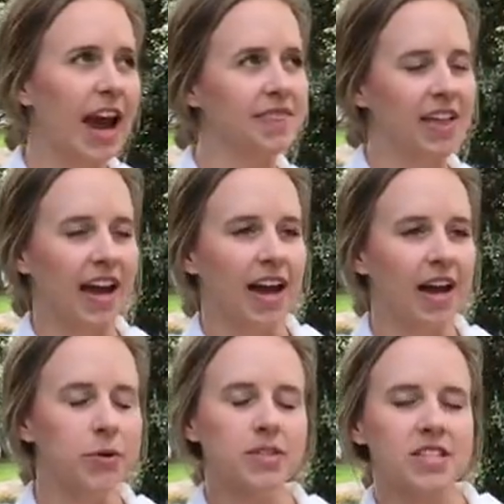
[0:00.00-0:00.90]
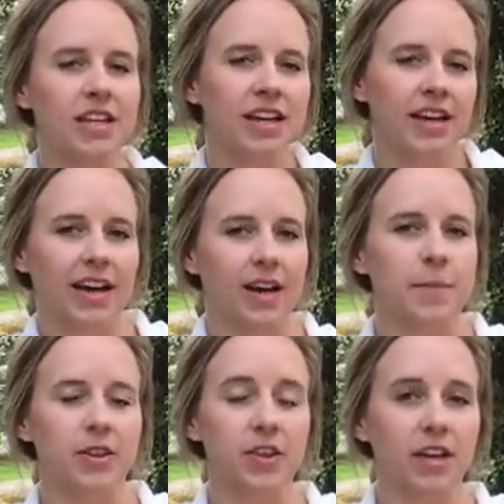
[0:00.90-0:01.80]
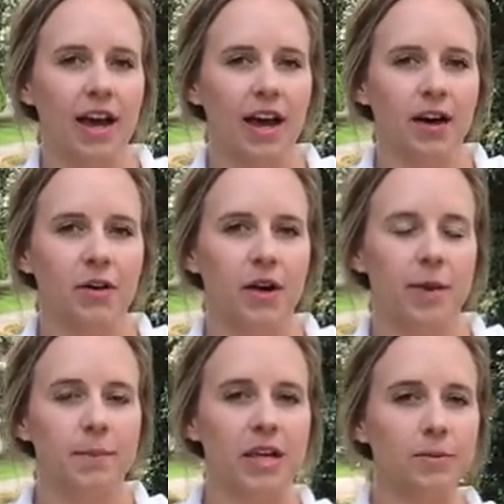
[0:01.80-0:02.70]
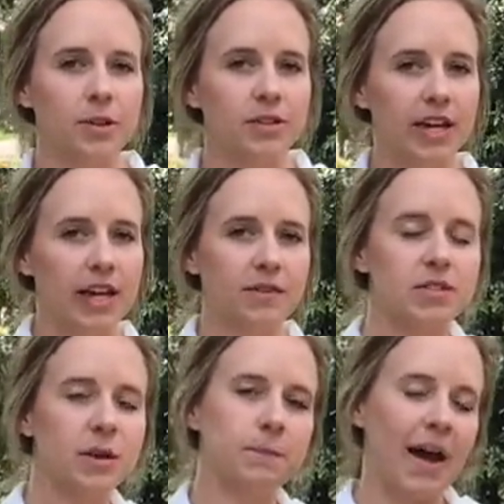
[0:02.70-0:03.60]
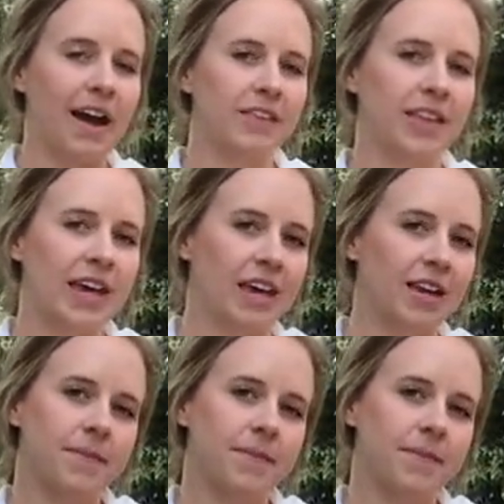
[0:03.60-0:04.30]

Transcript: at the house um, and look how people lived back then.